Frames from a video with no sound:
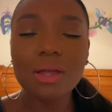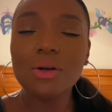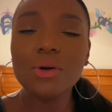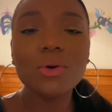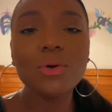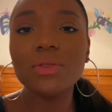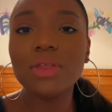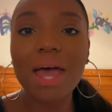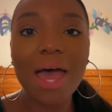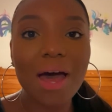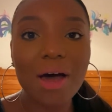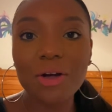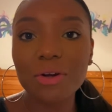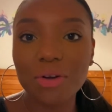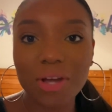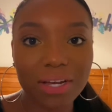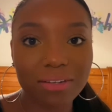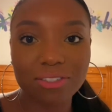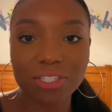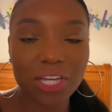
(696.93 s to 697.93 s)
who the hell
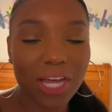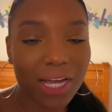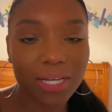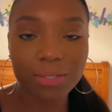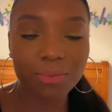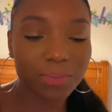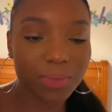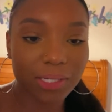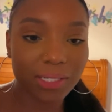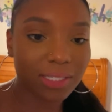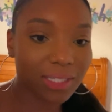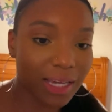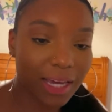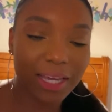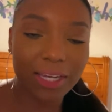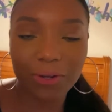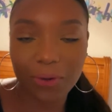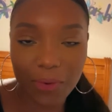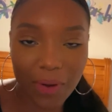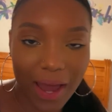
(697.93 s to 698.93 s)
craves Chex Mix
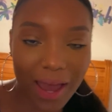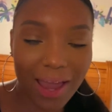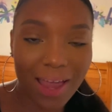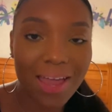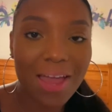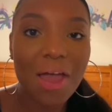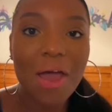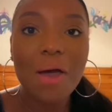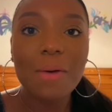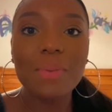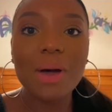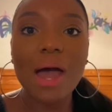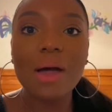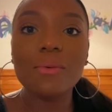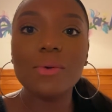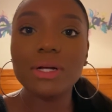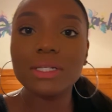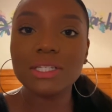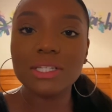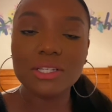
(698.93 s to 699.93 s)
anyway? But I
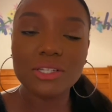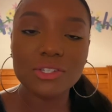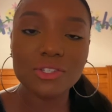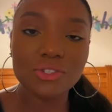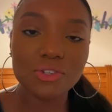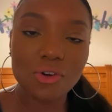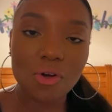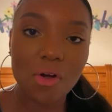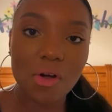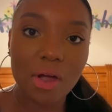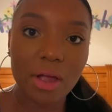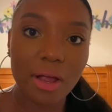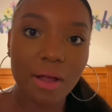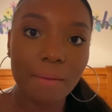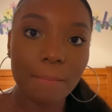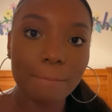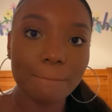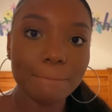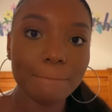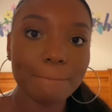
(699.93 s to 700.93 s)
went to the
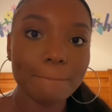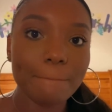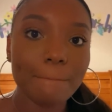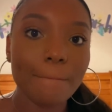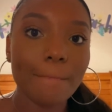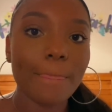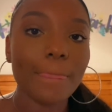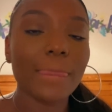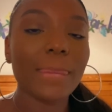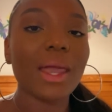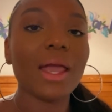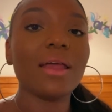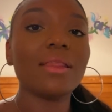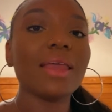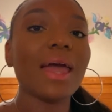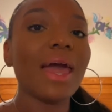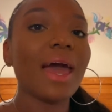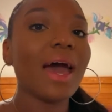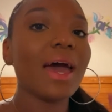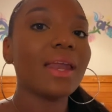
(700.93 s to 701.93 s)
store and
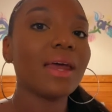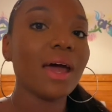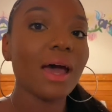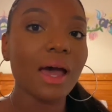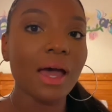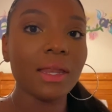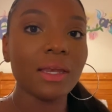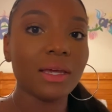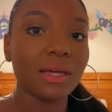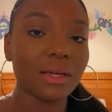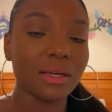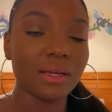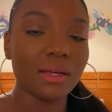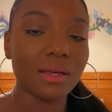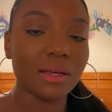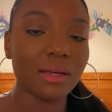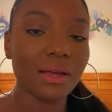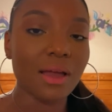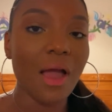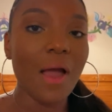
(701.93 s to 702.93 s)
they had honey.
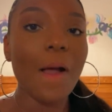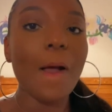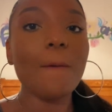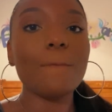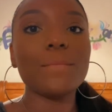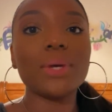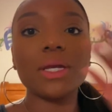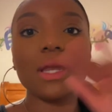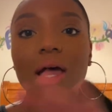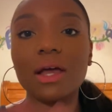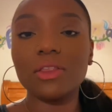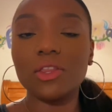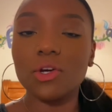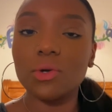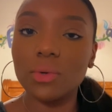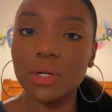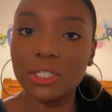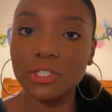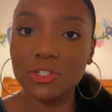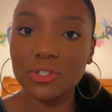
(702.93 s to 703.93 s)
But not the
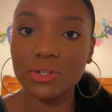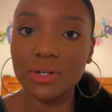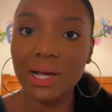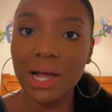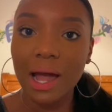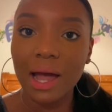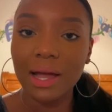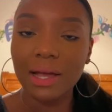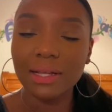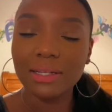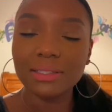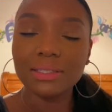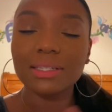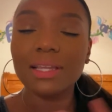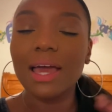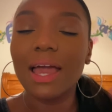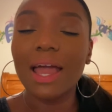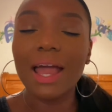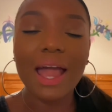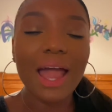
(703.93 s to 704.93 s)
original kind.
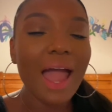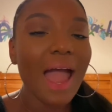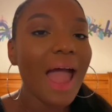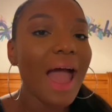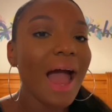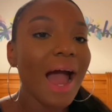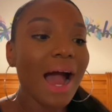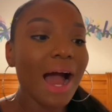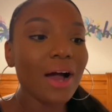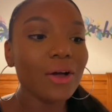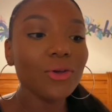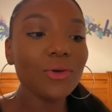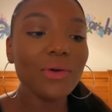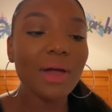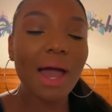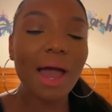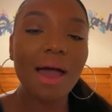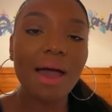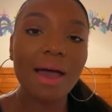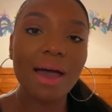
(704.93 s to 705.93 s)
Like, how you
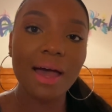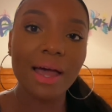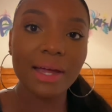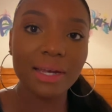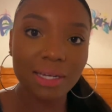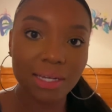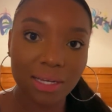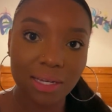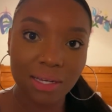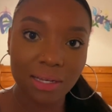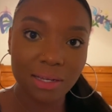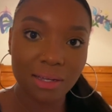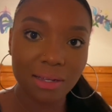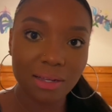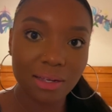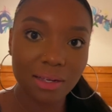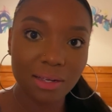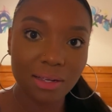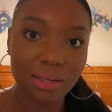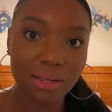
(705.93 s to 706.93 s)
got honey
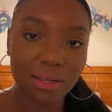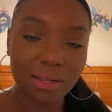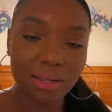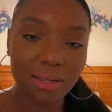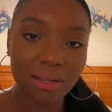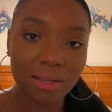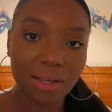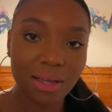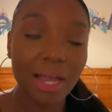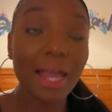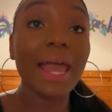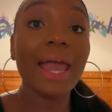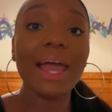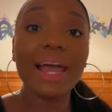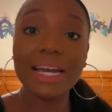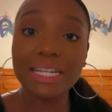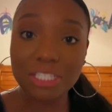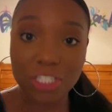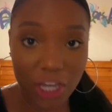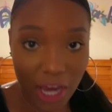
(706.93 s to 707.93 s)

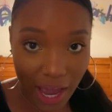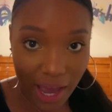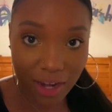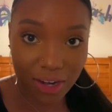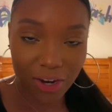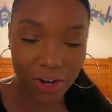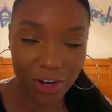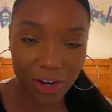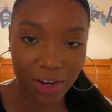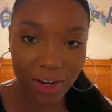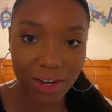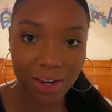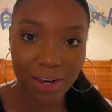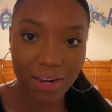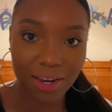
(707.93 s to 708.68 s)
and cheddar,